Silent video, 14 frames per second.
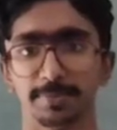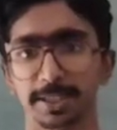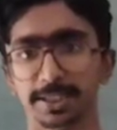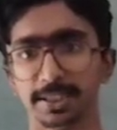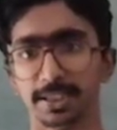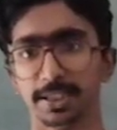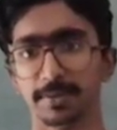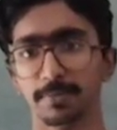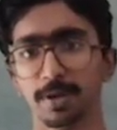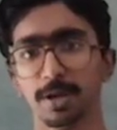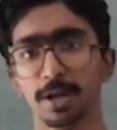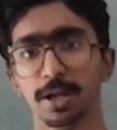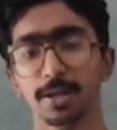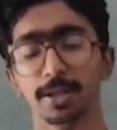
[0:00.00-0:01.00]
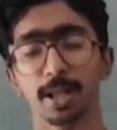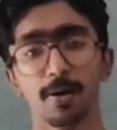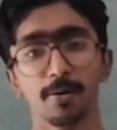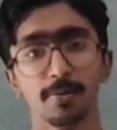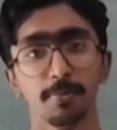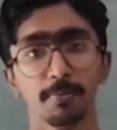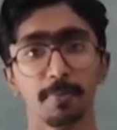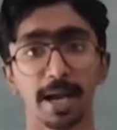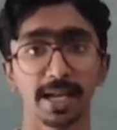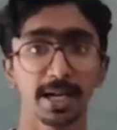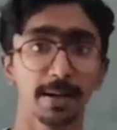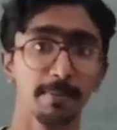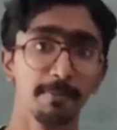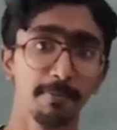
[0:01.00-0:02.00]
basically. Now
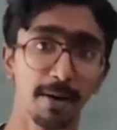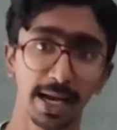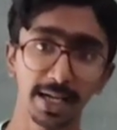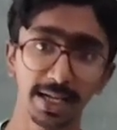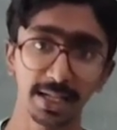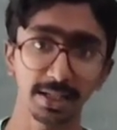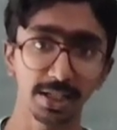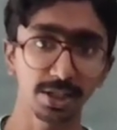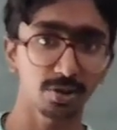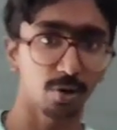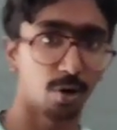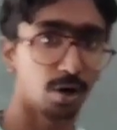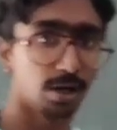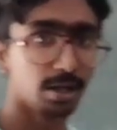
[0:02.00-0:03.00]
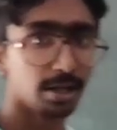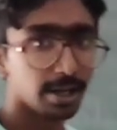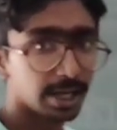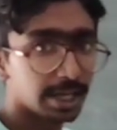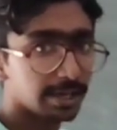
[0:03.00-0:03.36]
by combining this all,